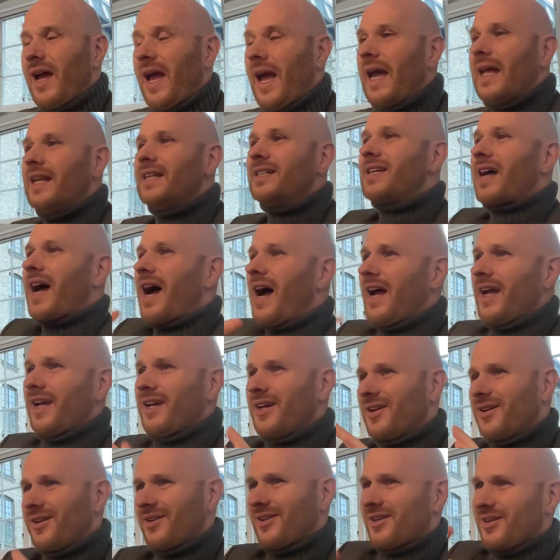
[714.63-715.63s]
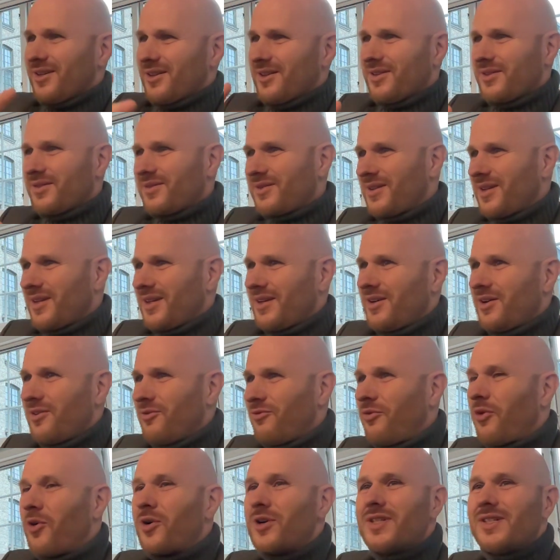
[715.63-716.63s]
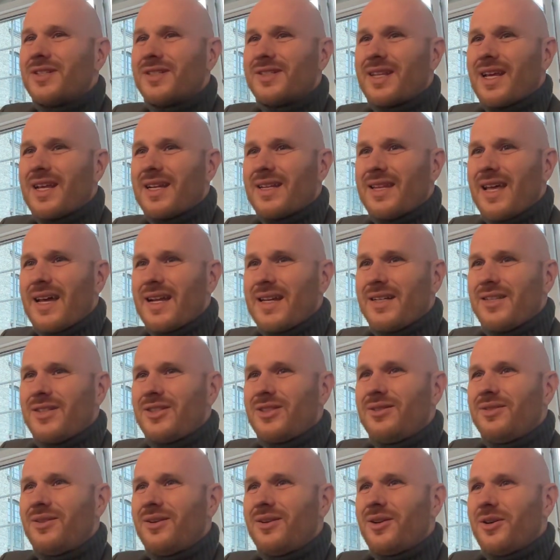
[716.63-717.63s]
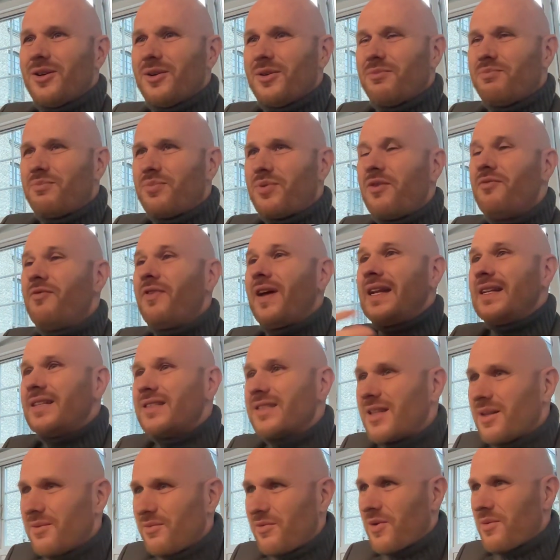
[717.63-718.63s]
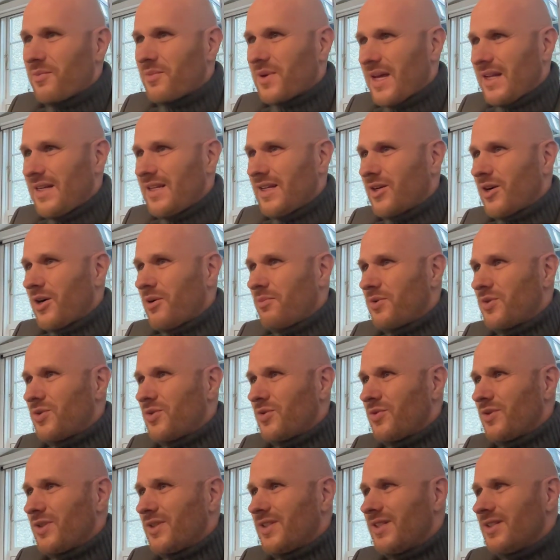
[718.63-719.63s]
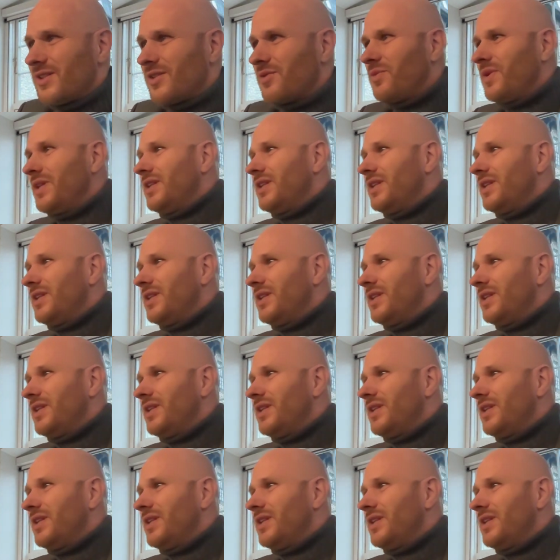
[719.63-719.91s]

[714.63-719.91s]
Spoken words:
anti forces that prevents them from getting opportunities. So